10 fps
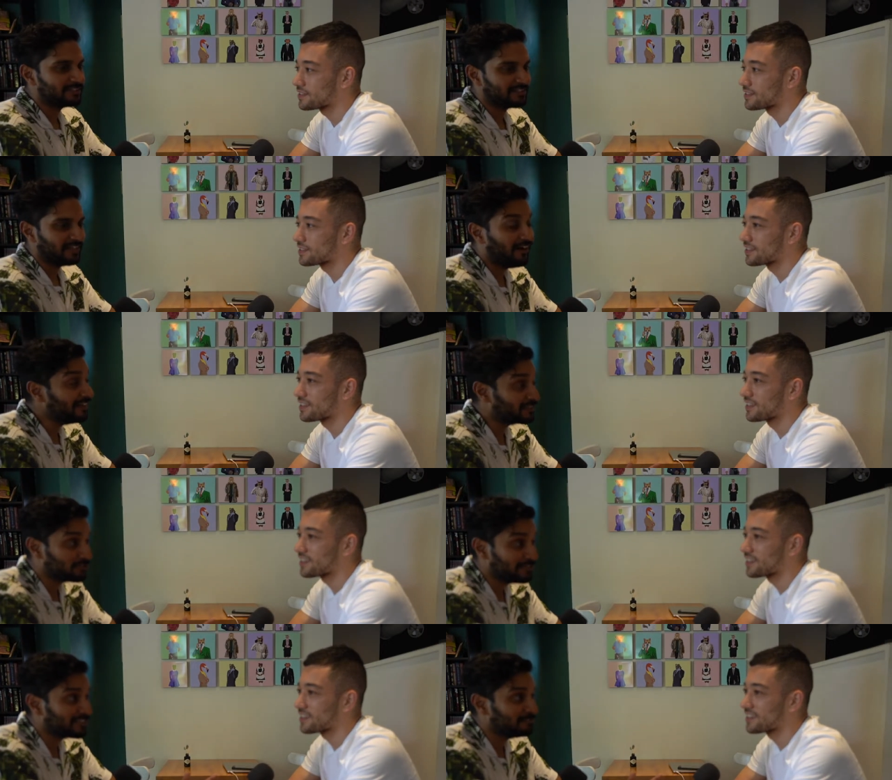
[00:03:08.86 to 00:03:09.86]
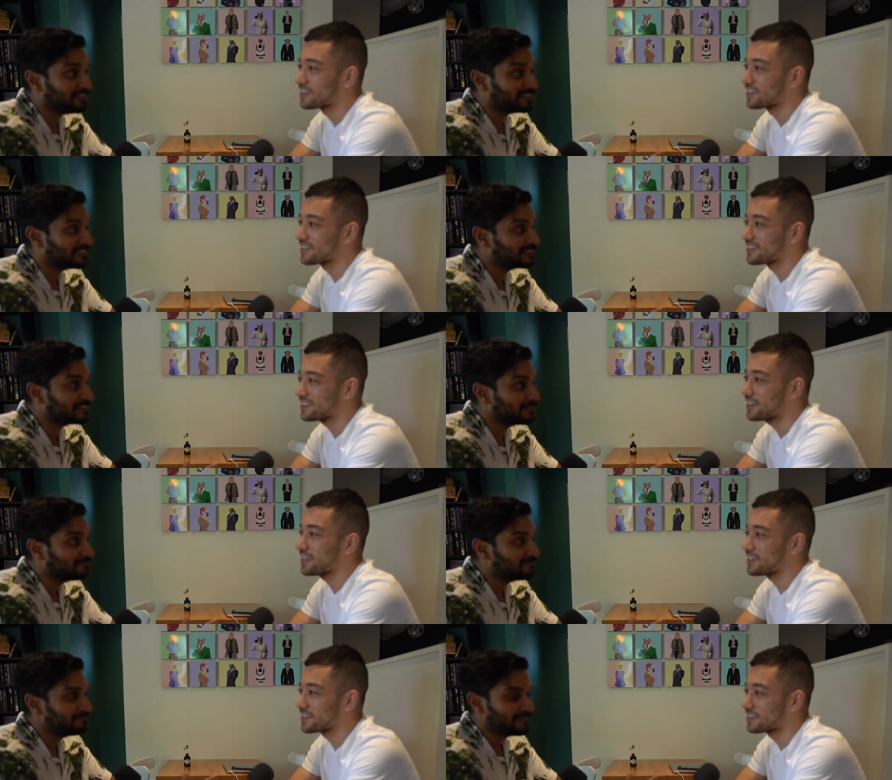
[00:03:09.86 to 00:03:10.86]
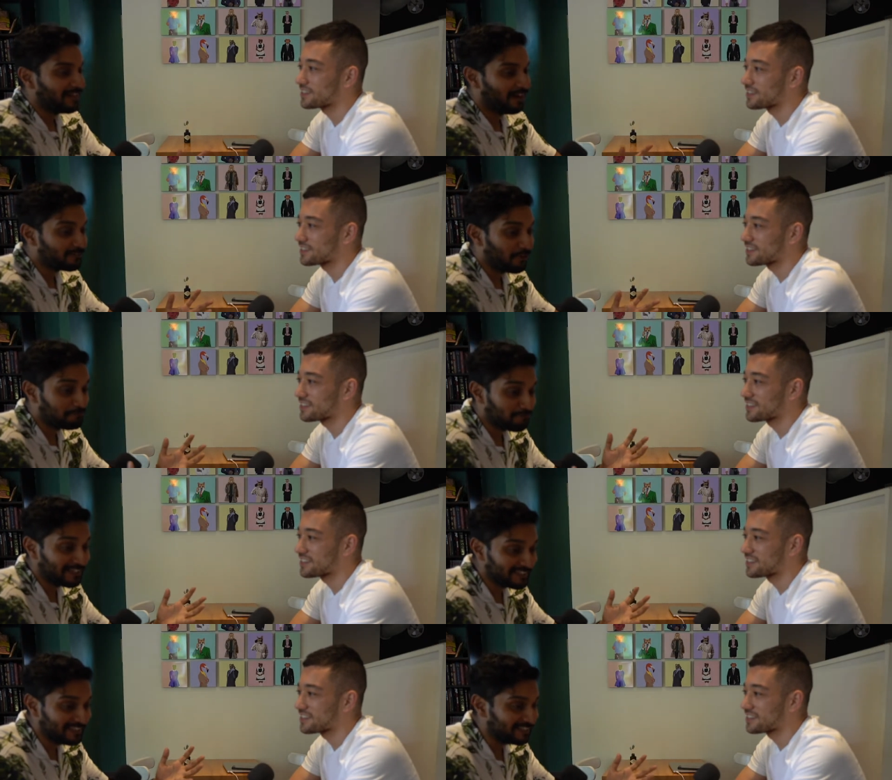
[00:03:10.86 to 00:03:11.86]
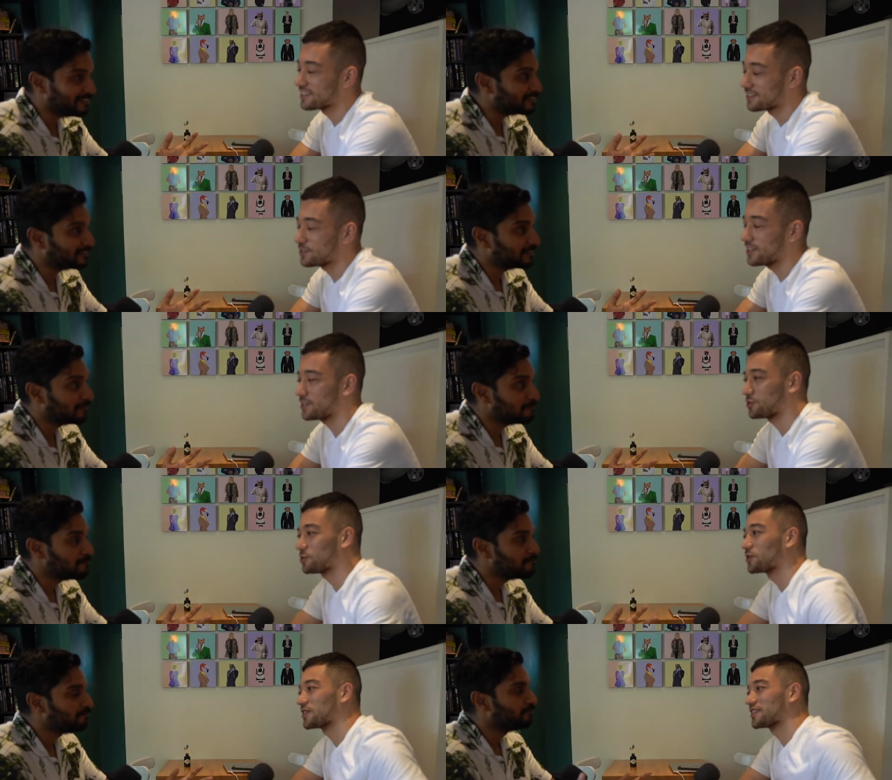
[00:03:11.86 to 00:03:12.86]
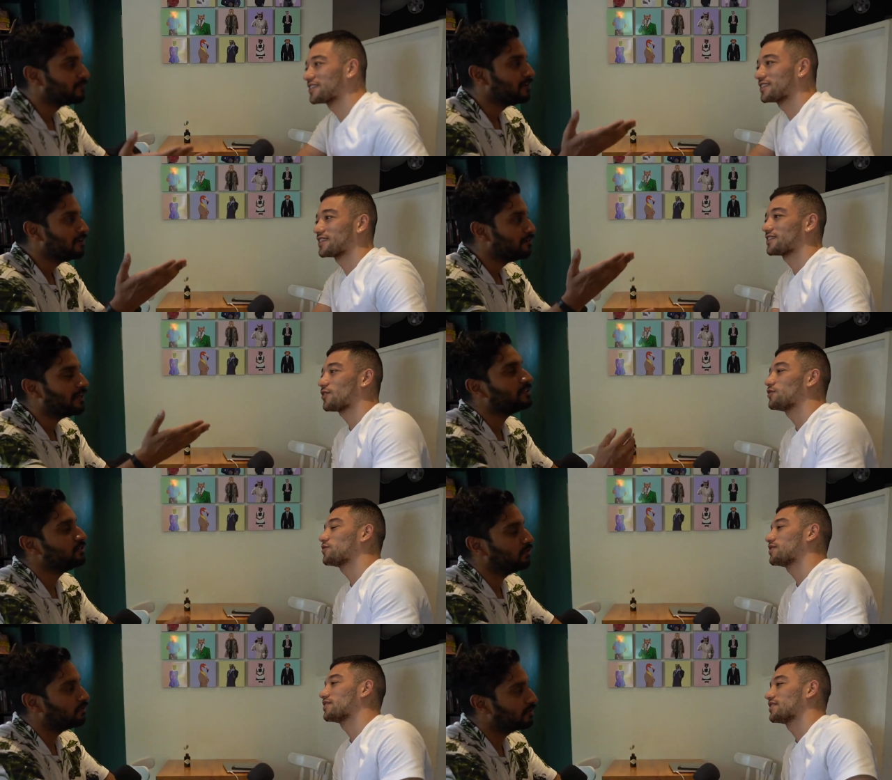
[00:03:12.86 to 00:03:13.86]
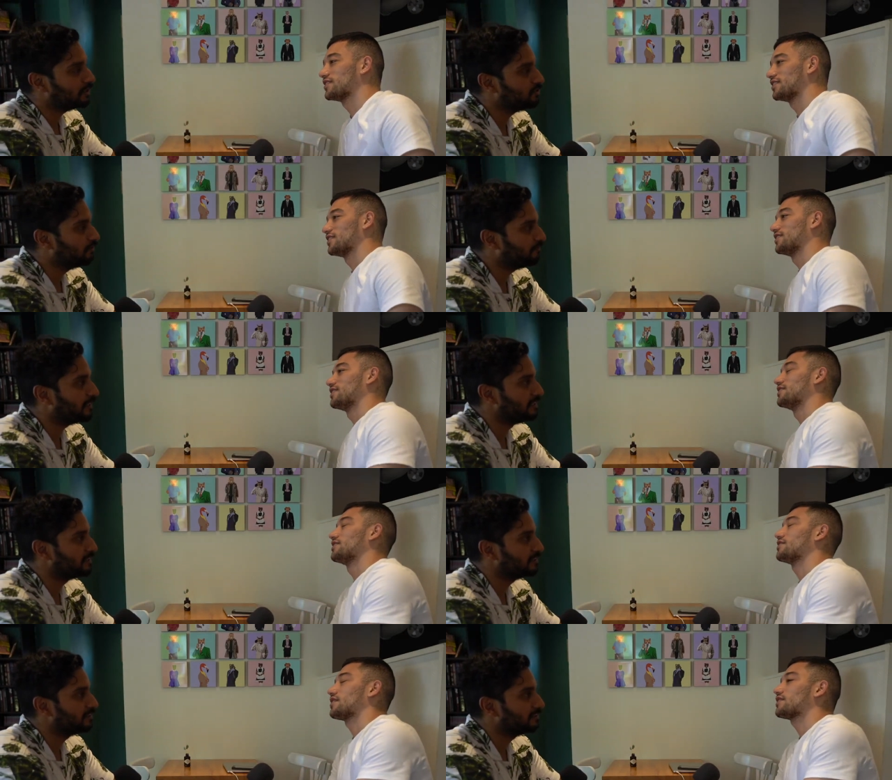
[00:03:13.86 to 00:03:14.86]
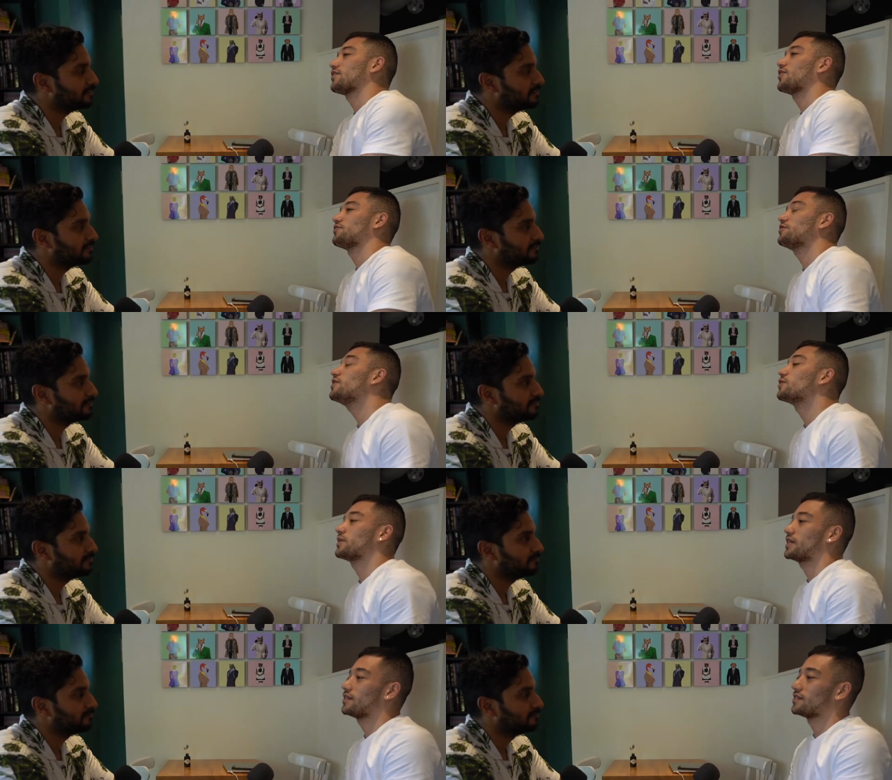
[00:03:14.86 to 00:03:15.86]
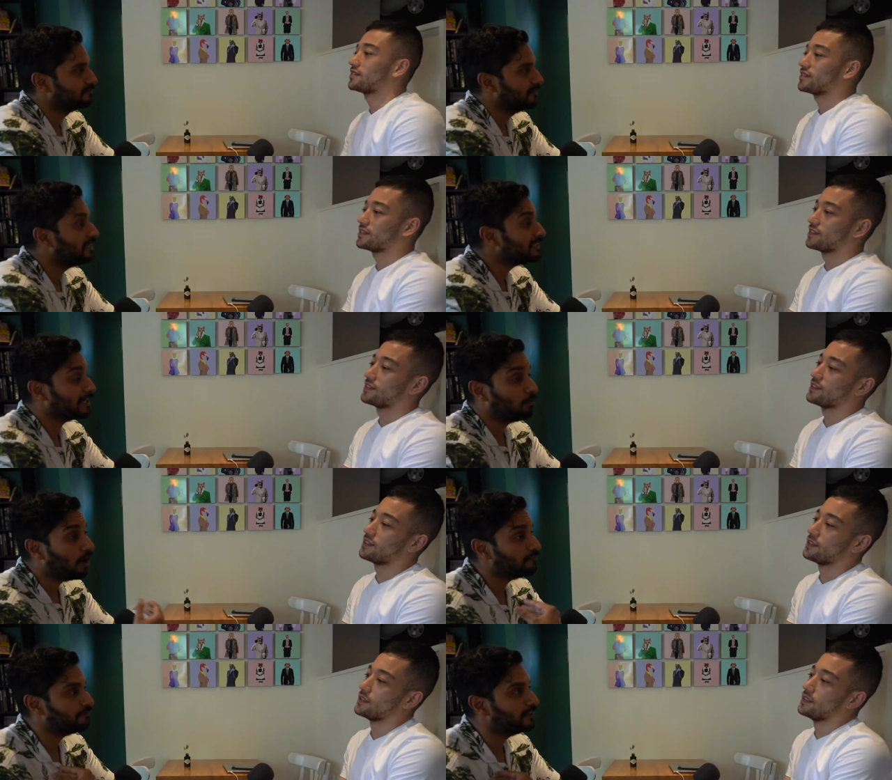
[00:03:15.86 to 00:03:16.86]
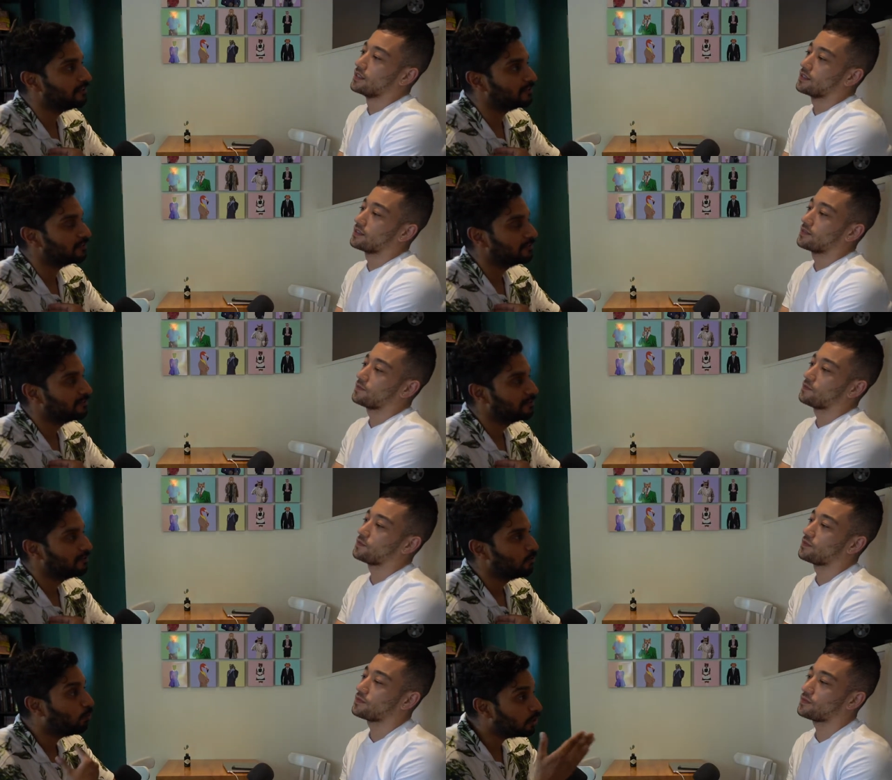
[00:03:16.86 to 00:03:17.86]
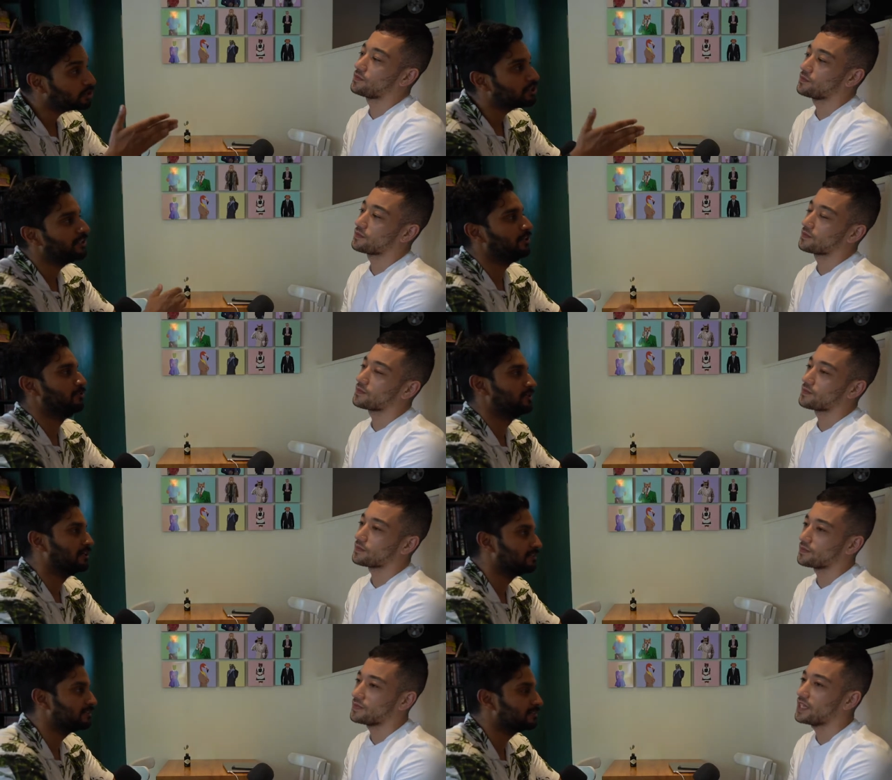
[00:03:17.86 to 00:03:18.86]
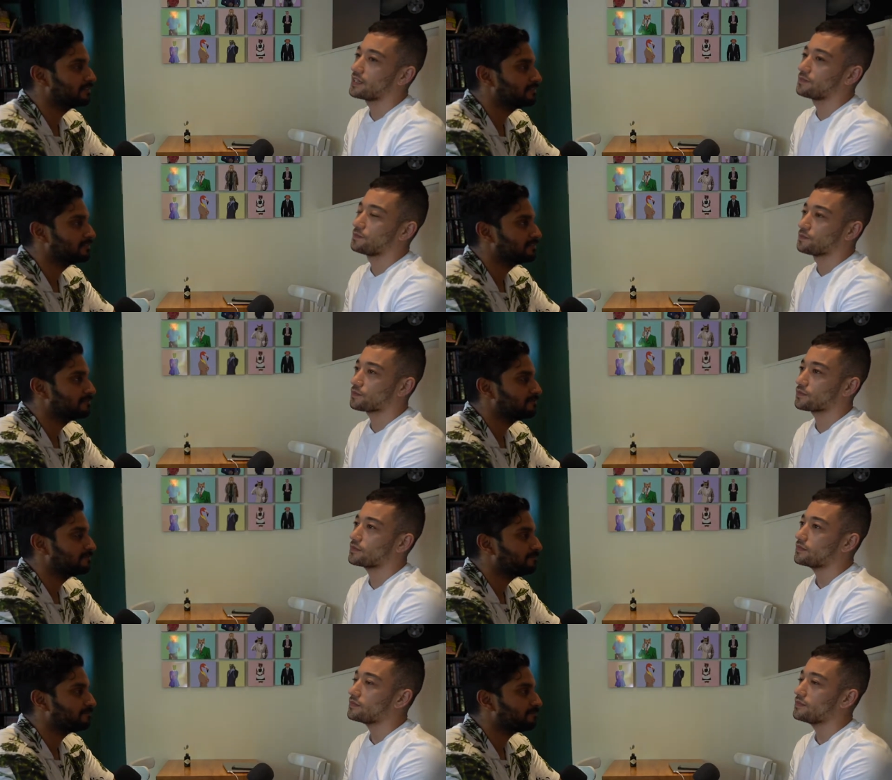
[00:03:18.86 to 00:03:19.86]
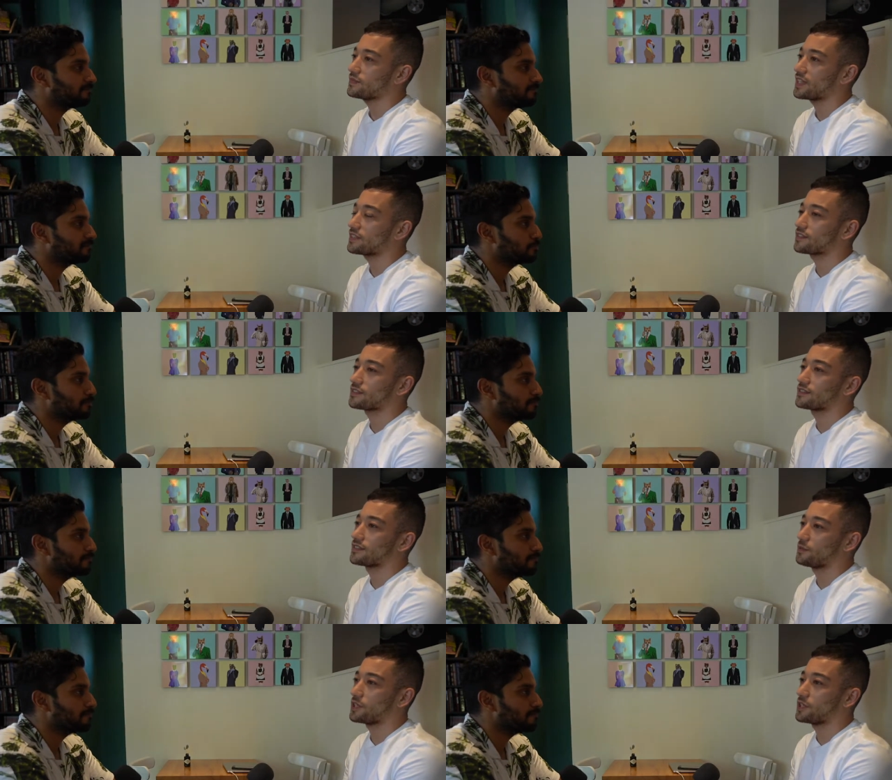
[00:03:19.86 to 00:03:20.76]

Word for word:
Speaker 1: just like, "Oh, it's Christmas. Yeah, I've got presents." Yeah, sure. That's, that's your that's your face.
Speaker 2: That's how I feel, man.
Speaker 1: And that's how I feel watching you dance. Yeah,
Speaker 2: that's I